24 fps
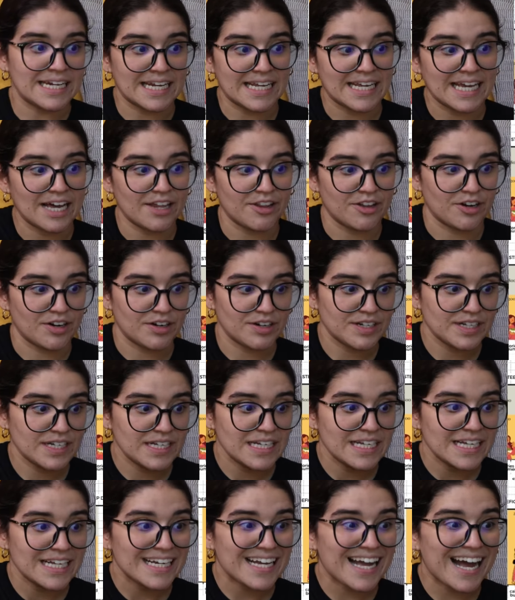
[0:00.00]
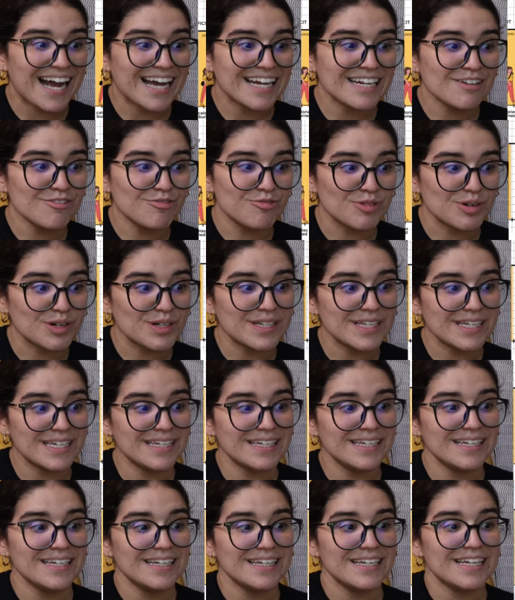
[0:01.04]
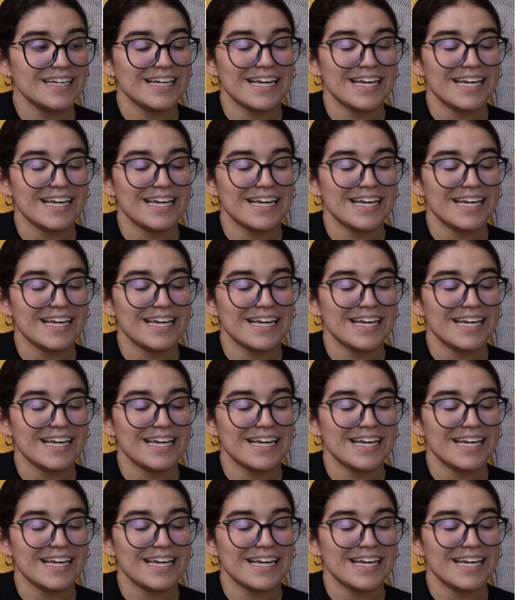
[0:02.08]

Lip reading: together kind of really